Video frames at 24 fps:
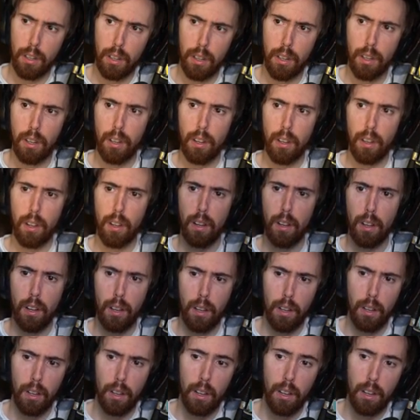
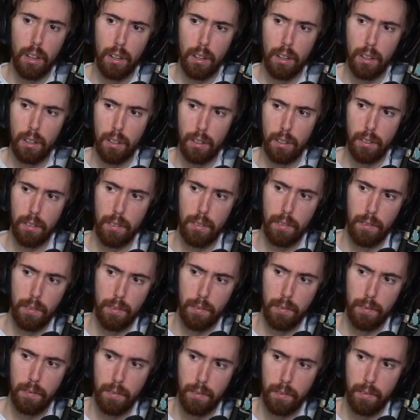
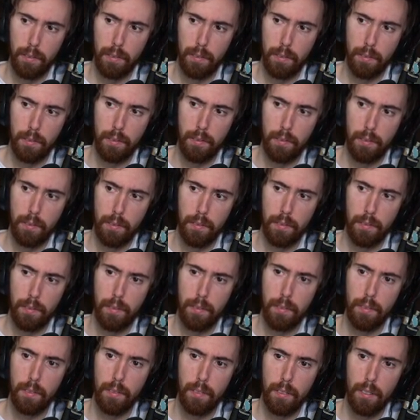
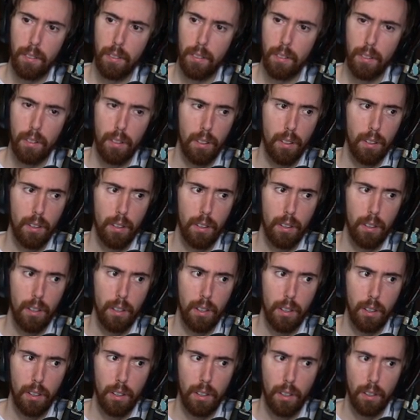
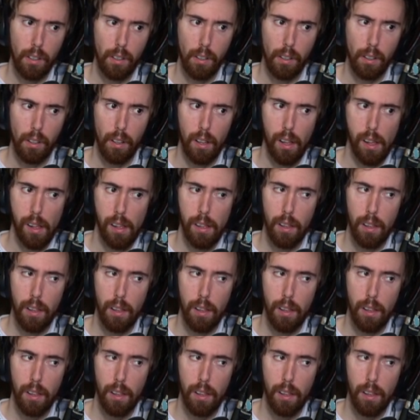(no one is talking)